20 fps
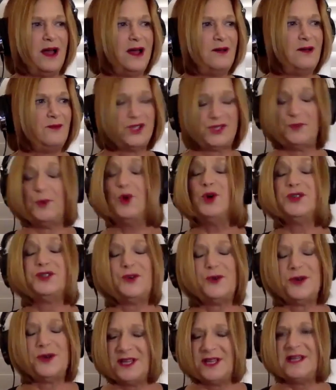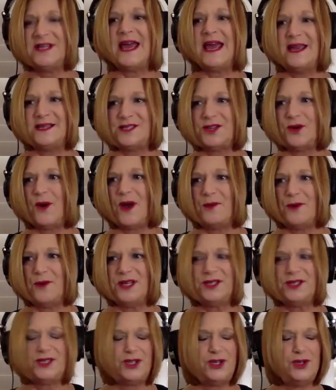was bored during the day. So I
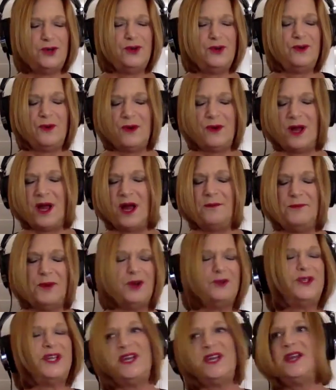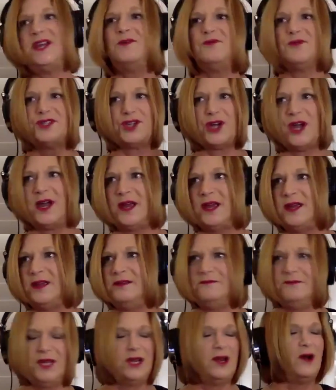went to a boutique, which I,
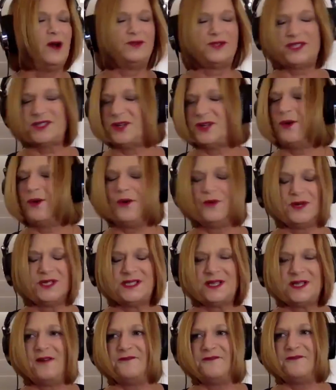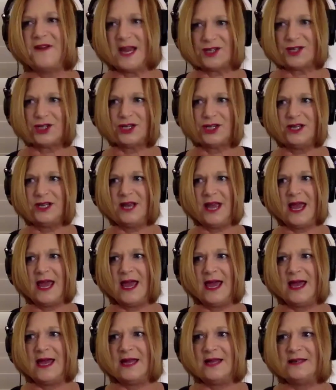still always love fashion.
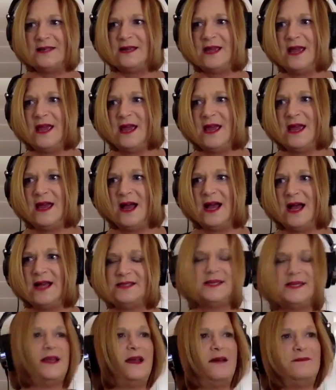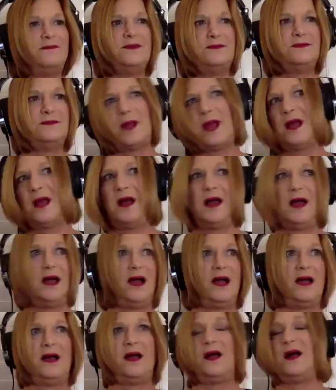And I said,
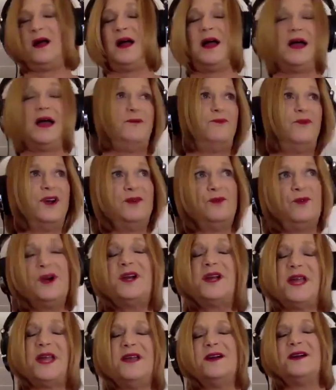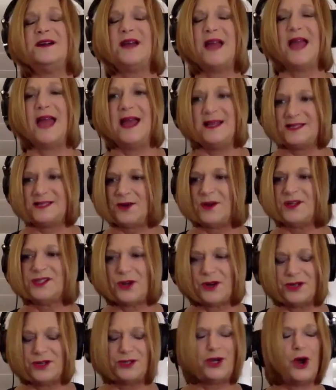I want to work here. And so I
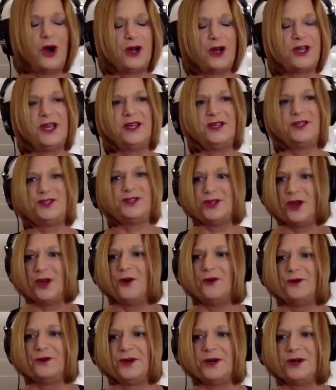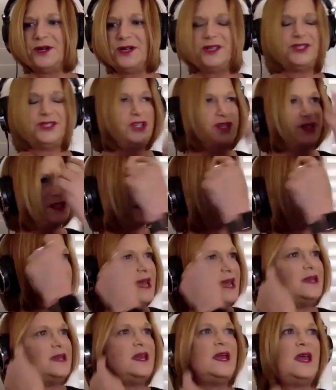started talking to the owner, and she
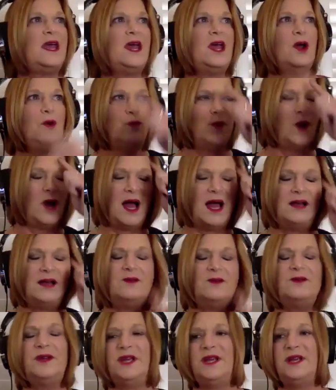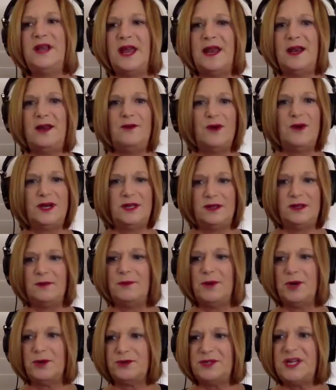said, well, I don't need anyone in the
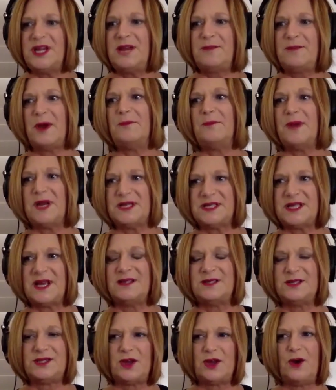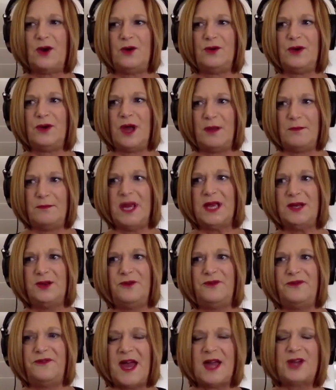boutique, but my sons own a
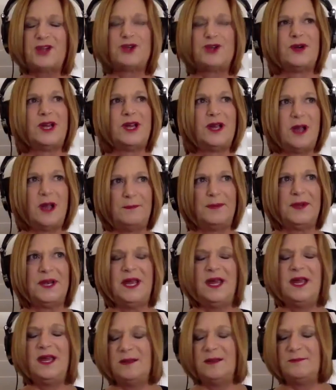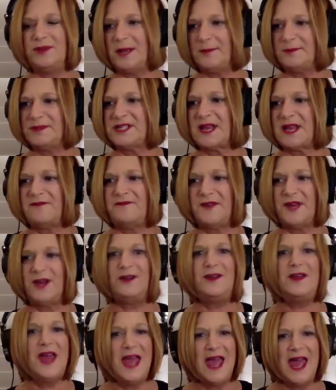manufacturing company in
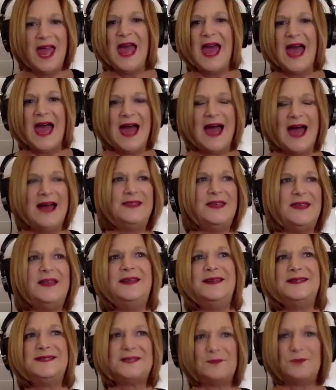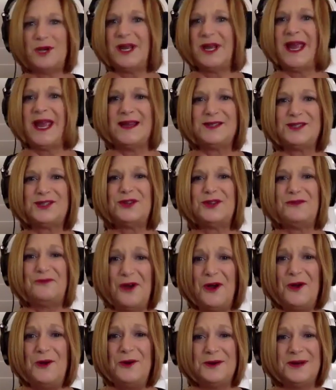Plumsteadville, and they need someone to answer the
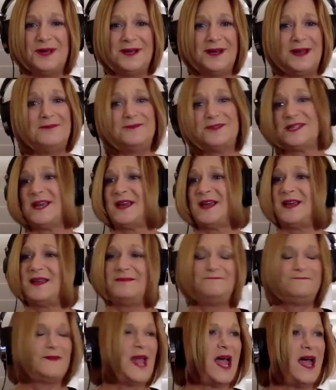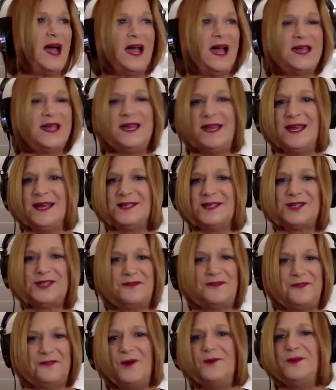phone. And I was like, I can answer
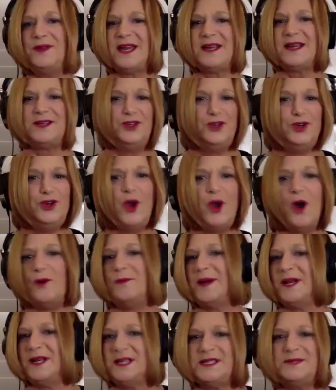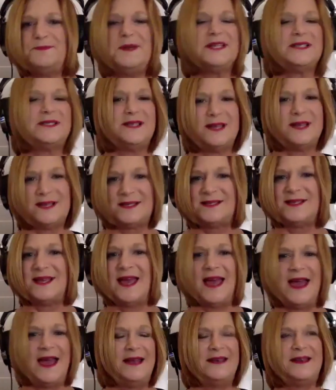the phone like nobody's business.
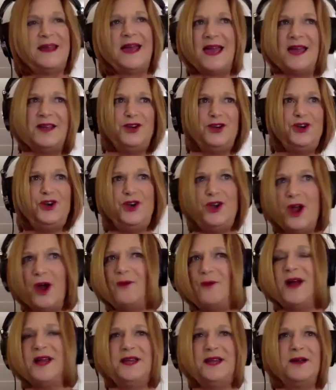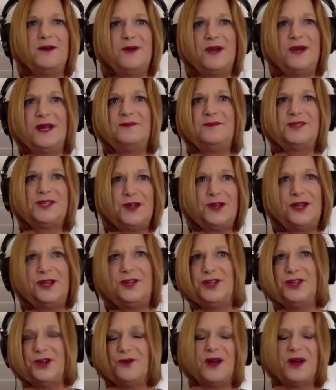And I had no idea what I was going to
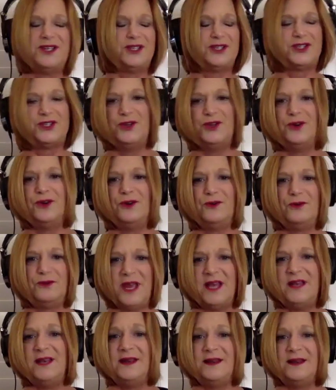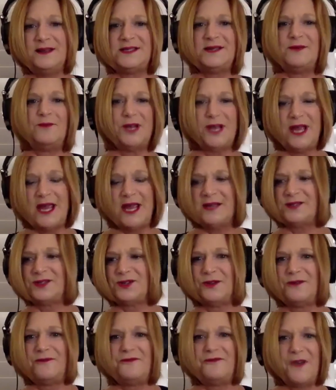do. I just knew they needed someone to answer
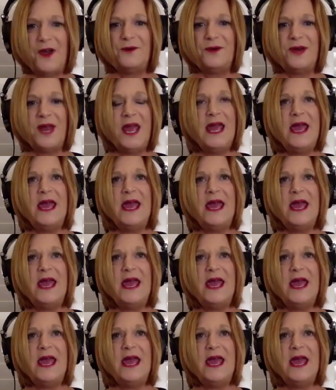the phone.